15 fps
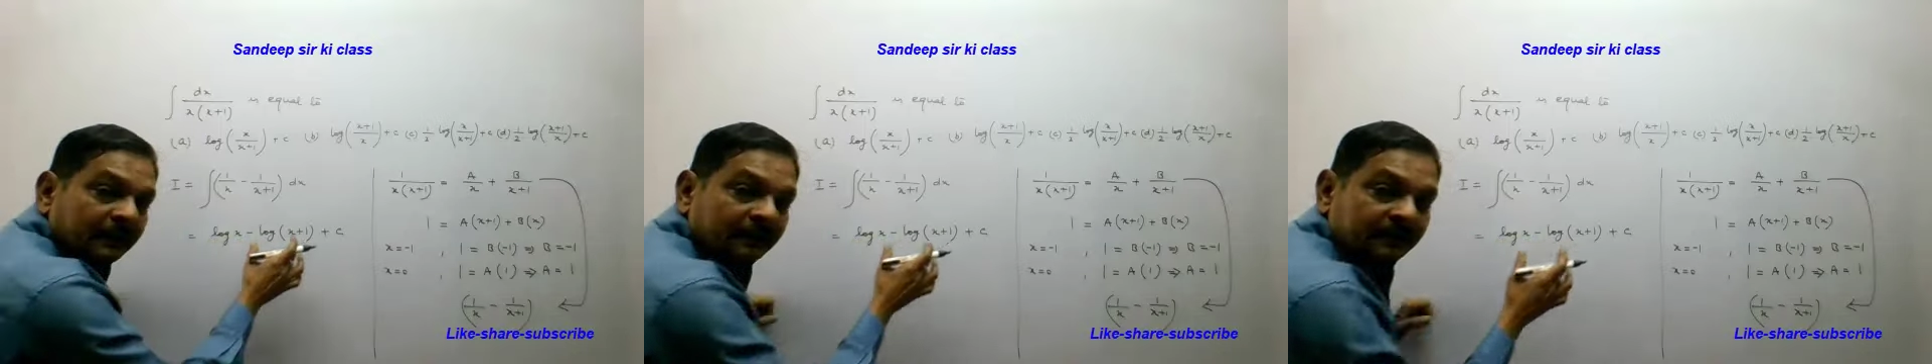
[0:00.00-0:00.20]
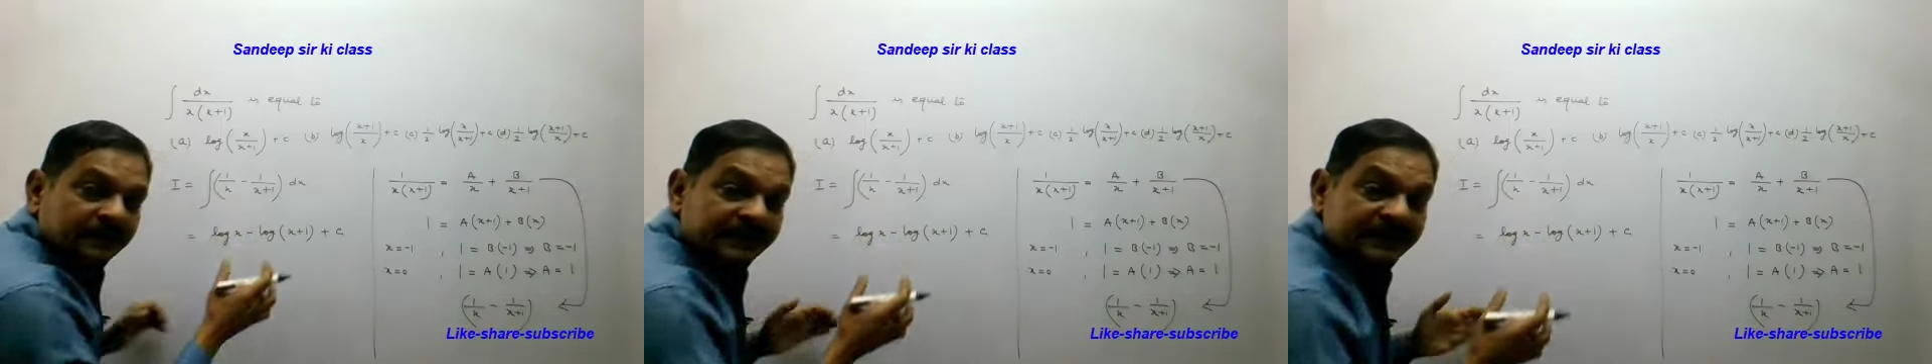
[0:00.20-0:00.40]

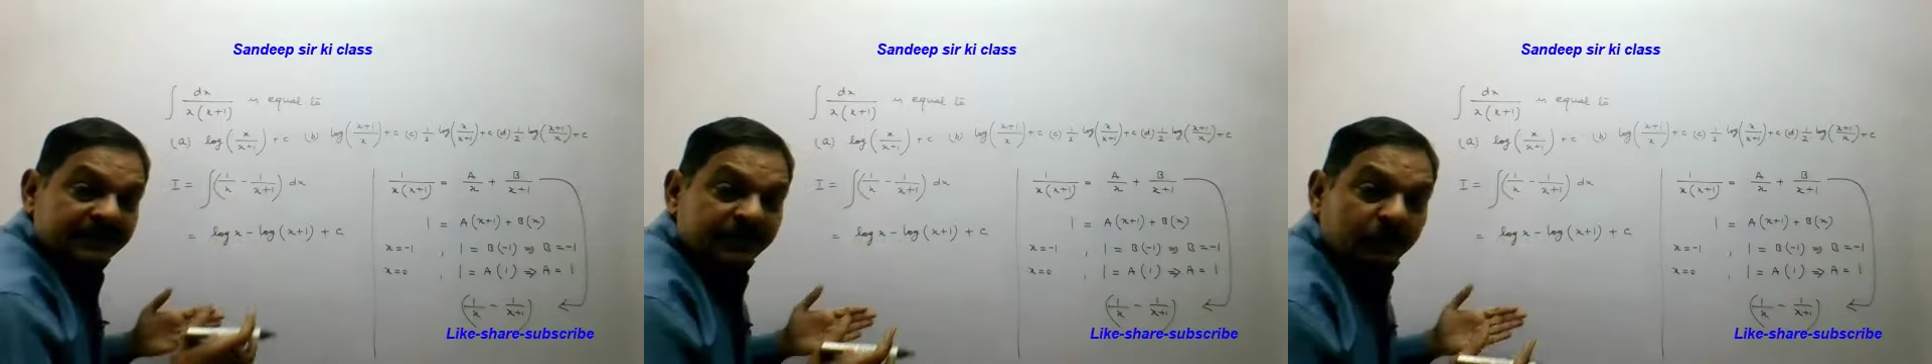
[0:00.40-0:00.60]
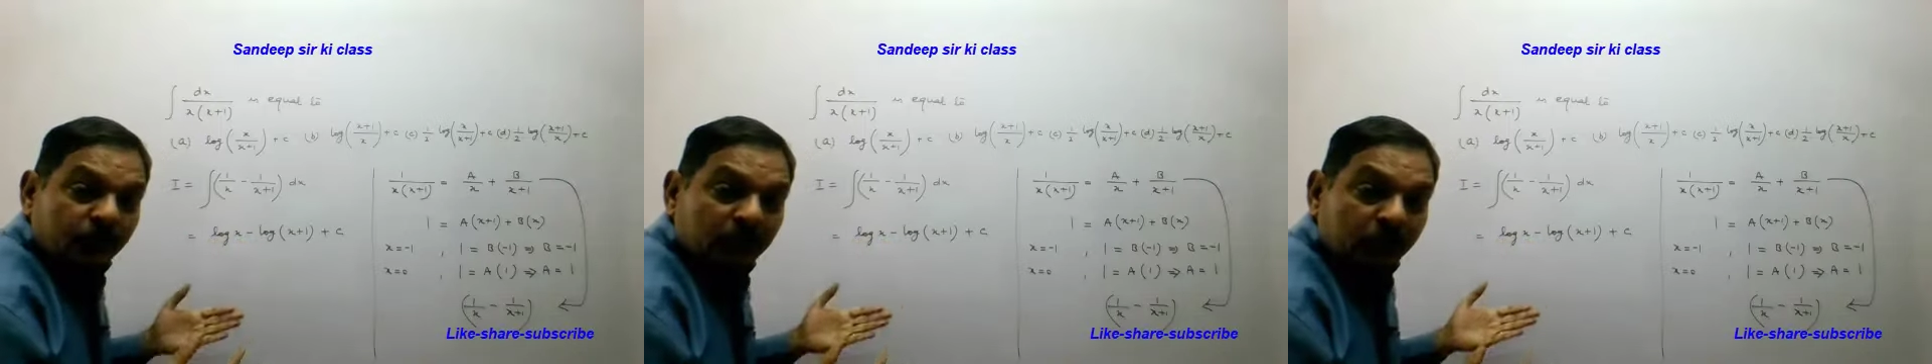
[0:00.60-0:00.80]
which is
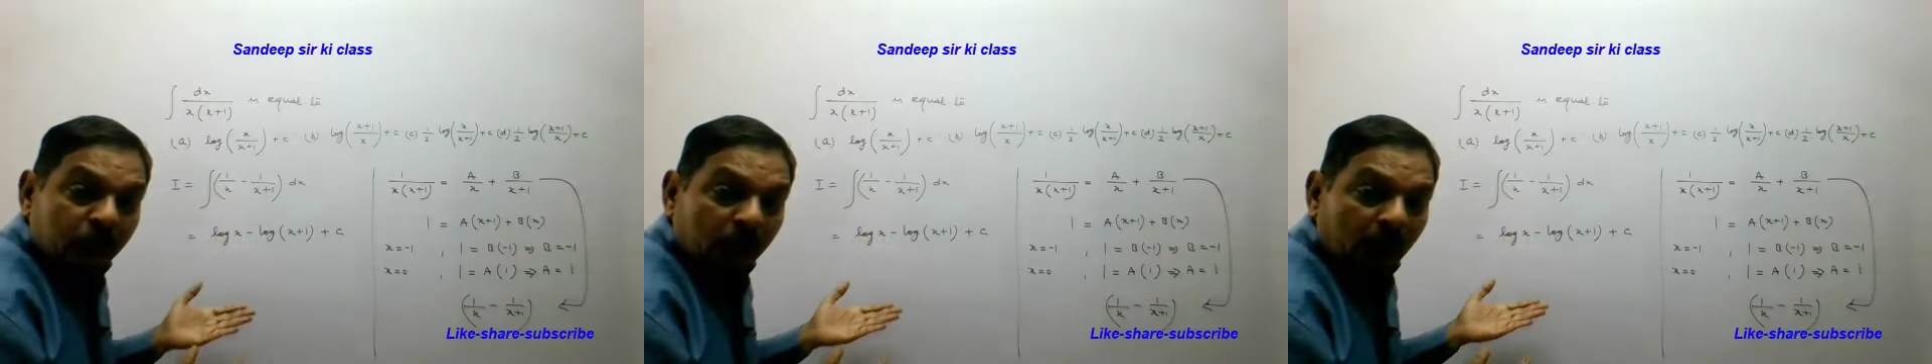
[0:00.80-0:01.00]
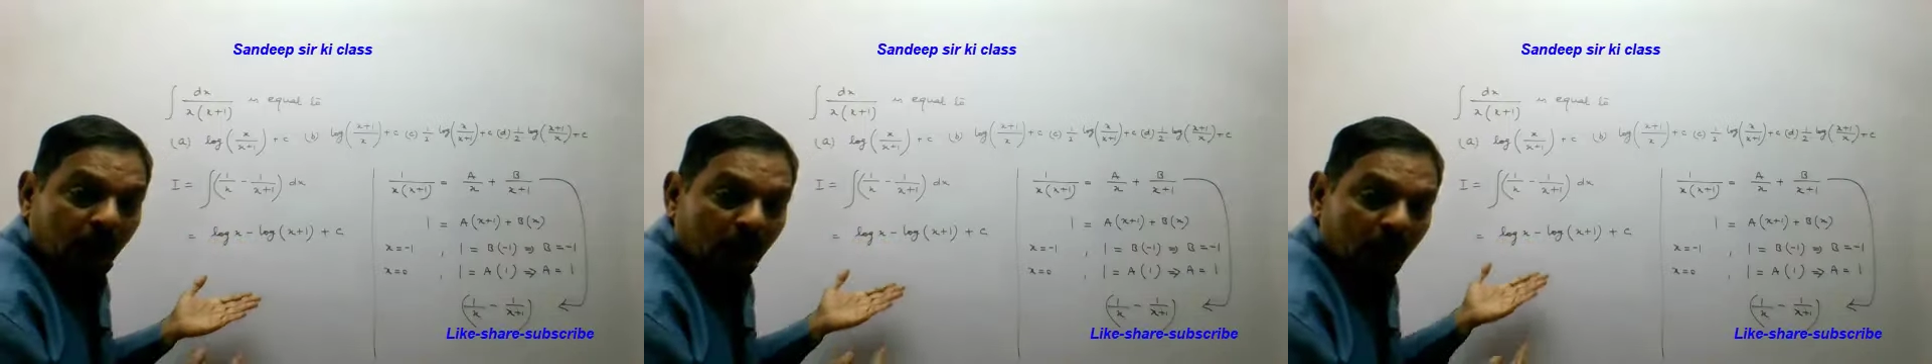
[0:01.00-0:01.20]
equal to
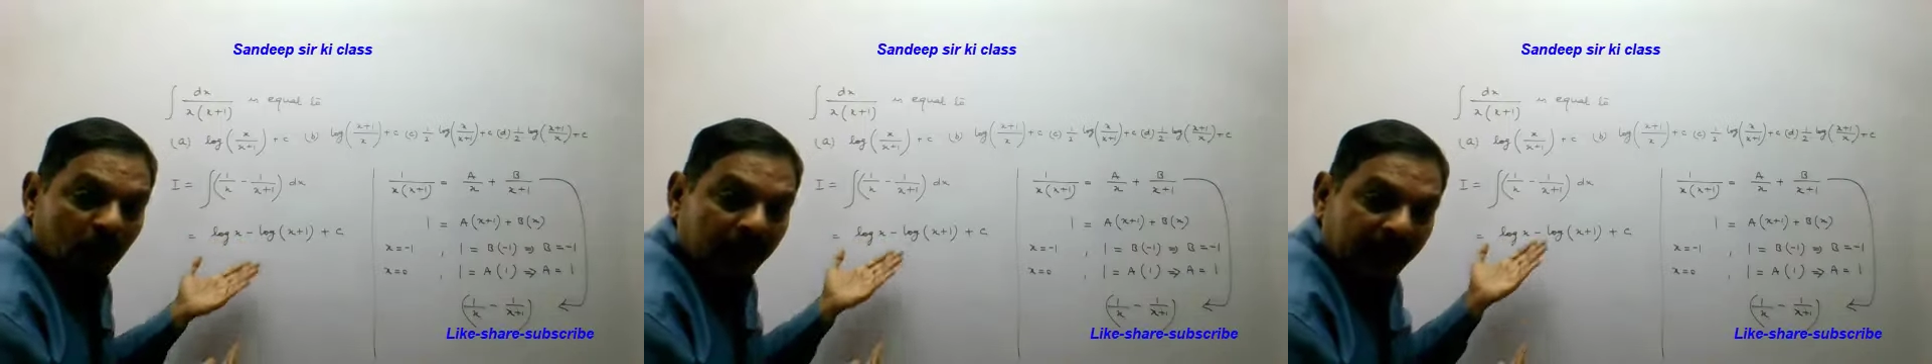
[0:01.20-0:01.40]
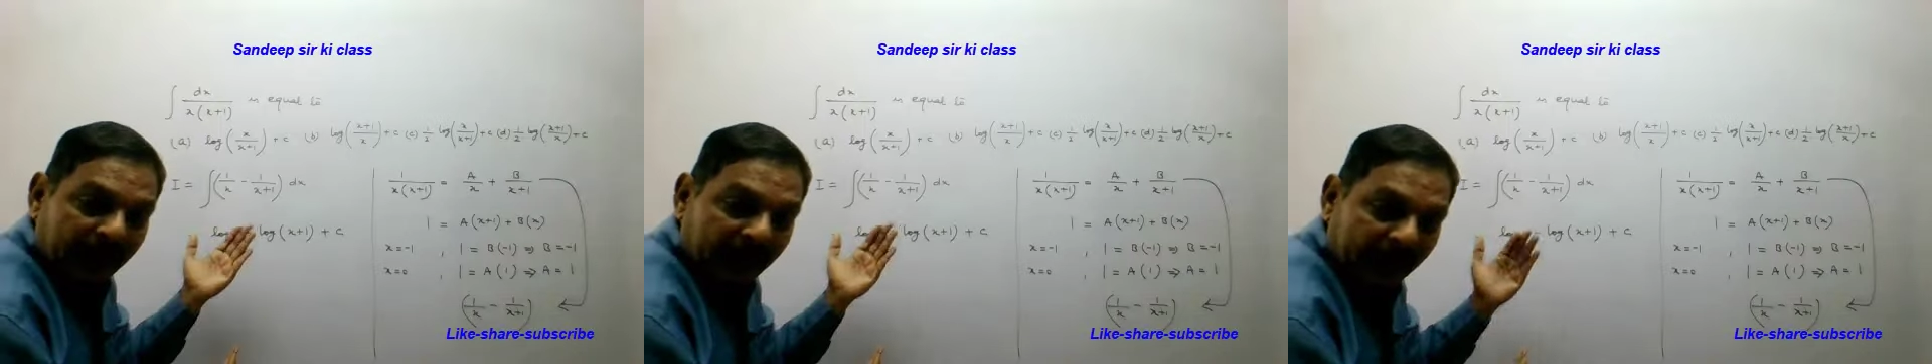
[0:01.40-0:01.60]
log
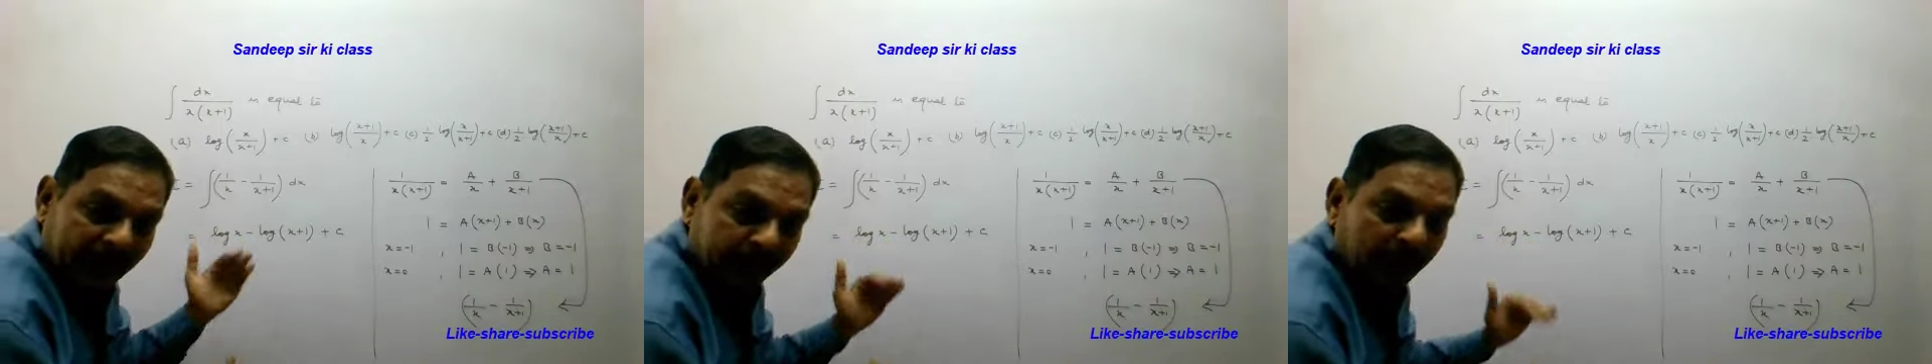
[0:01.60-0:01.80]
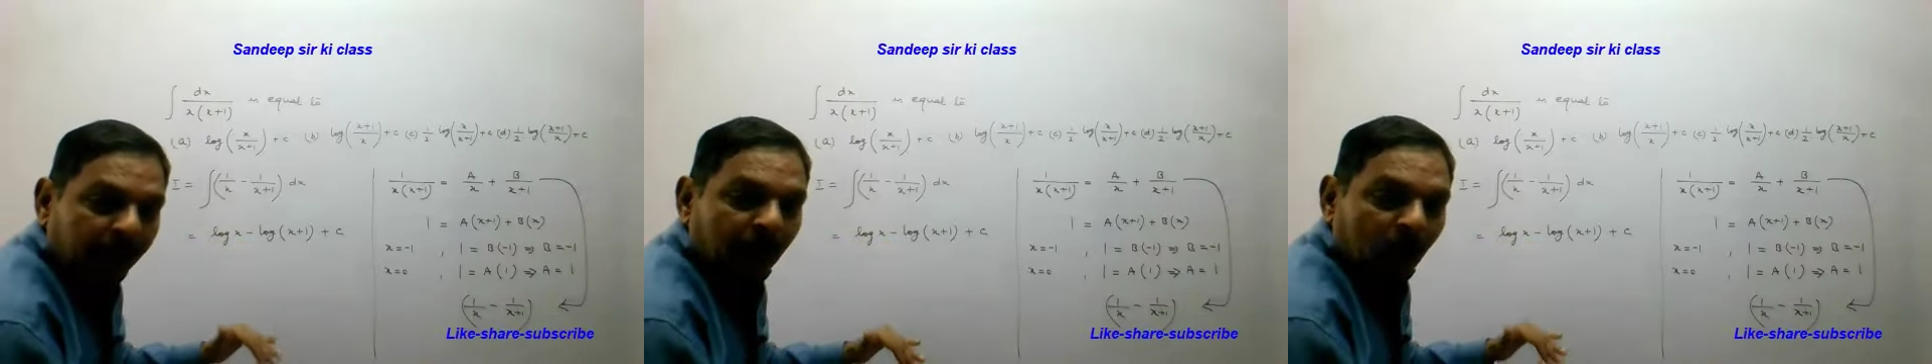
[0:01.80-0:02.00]
m
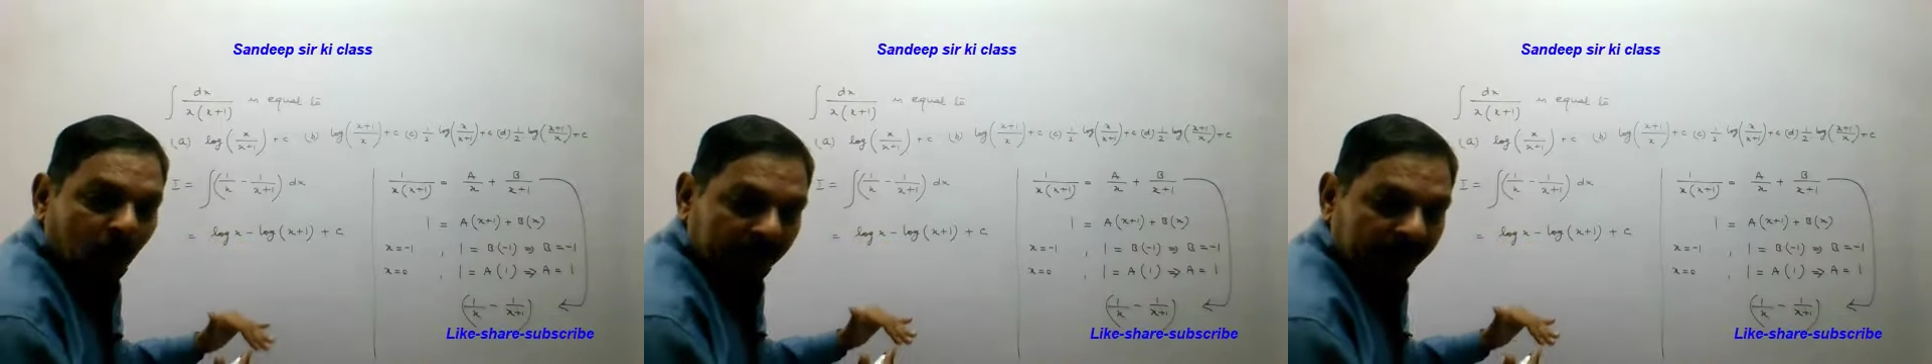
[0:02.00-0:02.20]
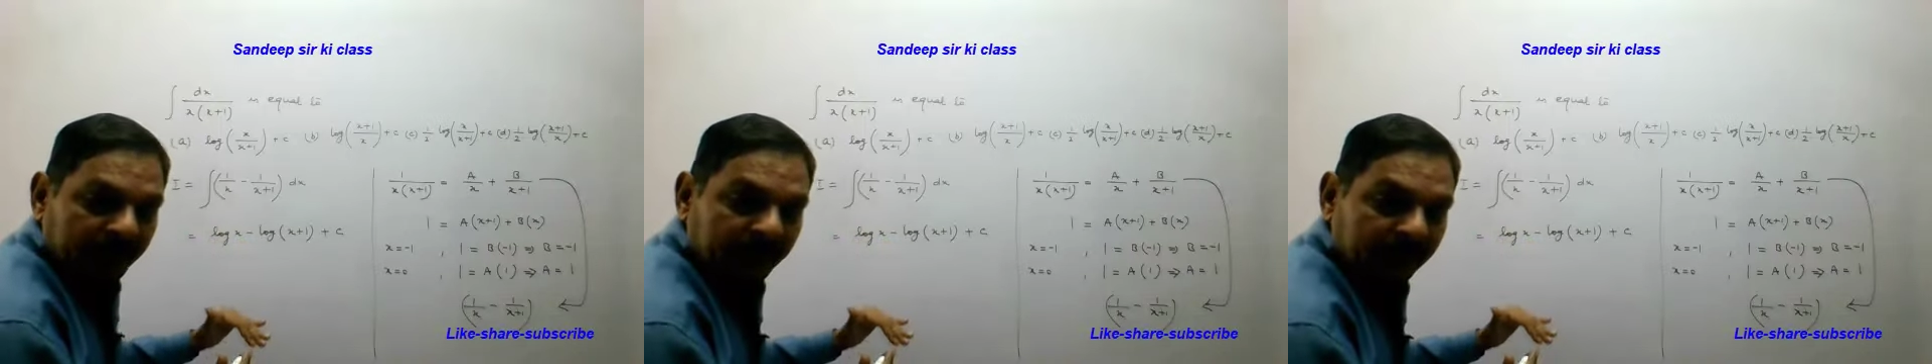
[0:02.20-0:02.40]
upon n,